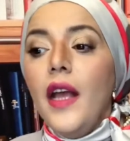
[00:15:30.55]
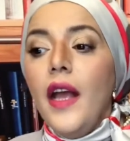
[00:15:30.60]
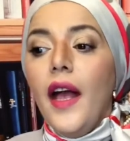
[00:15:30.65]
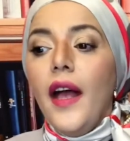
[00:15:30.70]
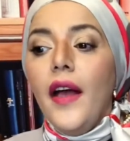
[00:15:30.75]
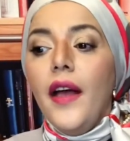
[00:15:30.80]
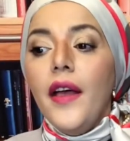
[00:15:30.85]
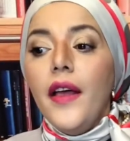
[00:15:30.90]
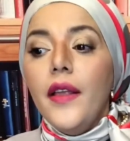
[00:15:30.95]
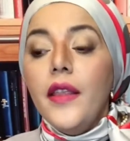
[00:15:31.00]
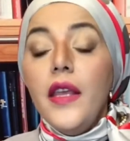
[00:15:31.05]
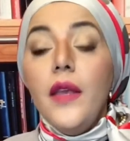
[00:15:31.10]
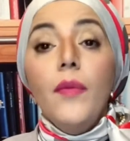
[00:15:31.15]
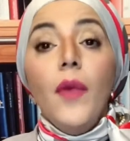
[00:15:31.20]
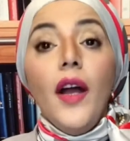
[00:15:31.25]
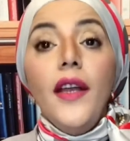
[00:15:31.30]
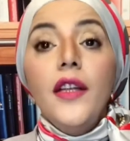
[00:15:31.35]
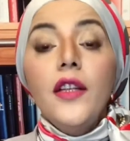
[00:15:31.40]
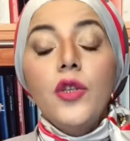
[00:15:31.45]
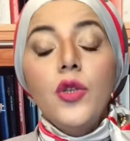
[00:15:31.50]
They
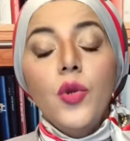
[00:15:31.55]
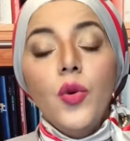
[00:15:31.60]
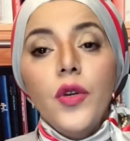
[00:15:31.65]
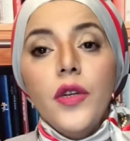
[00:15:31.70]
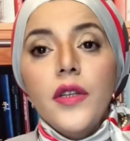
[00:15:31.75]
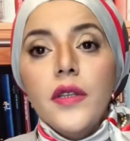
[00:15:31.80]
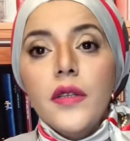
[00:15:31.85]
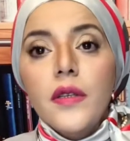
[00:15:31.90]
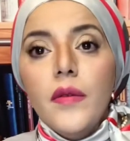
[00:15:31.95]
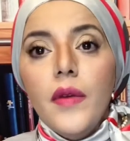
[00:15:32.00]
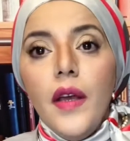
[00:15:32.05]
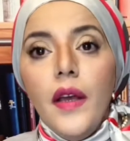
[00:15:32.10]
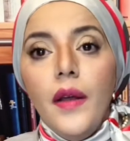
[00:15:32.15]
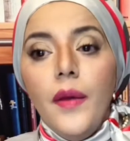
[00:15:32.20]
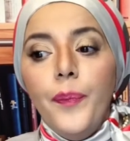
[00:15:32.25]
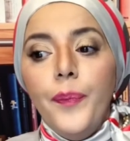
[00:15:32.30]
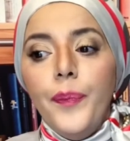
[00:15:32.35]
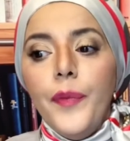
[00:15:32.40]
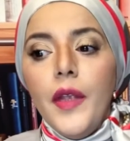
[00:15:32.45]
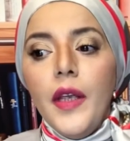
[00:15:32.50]
might source
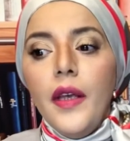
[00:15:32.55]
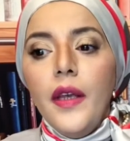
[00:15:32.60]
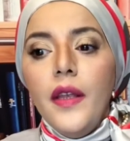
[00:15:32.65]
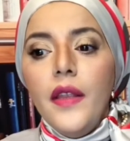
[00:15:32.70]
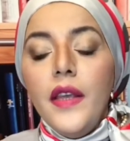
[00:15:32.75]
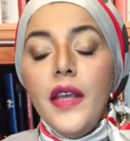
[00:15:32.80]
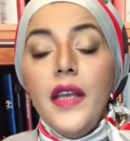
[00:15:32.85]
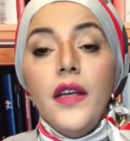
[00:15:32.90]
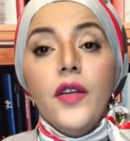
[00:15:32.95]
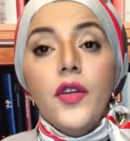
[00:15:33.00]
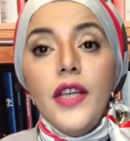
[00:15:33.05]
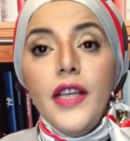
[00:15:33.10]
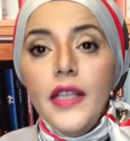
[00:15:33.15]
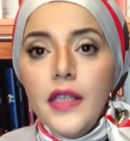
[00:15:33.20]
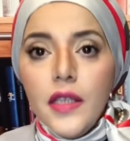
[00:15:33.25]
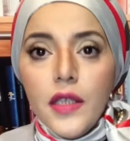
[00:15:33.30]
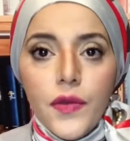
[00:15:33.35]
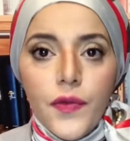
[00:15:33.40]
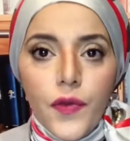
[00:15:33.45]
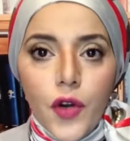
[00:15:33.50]
the
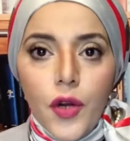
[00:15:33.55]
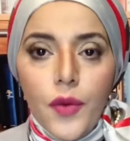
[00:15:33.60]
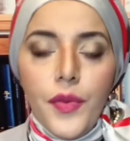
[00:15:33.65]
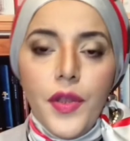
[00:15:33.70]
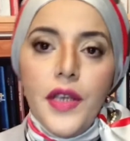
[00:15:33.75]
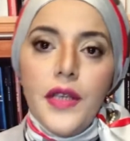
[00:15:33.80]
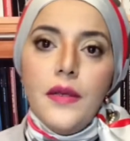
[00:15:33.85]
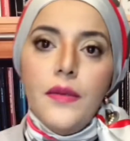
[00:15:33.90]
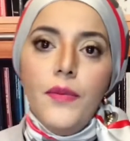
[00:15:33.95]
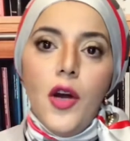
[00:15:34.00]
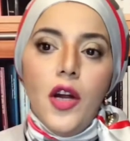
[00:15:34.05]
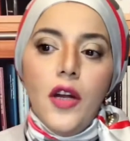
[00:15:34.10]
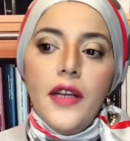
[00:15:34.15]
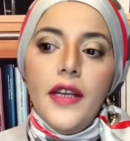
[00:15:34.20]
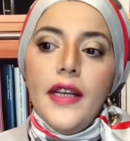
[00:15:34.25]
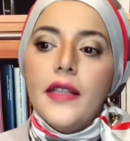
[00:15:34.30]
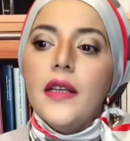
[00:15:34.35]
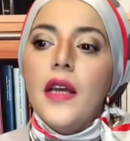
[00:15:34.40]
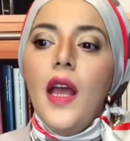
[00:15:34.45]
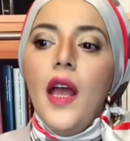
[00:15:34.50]
ingredients from this market.